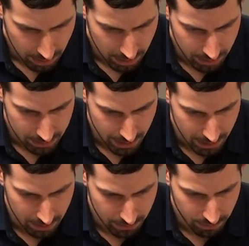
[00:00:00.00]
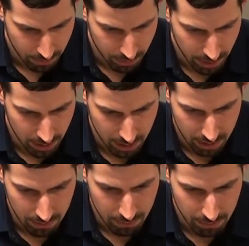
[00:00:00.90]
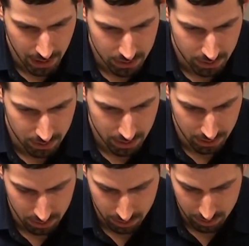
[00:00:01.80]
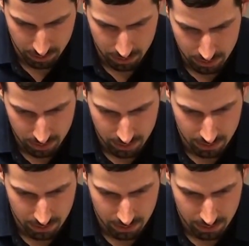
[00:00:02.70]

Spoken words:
Then inside of one of the matrix controls,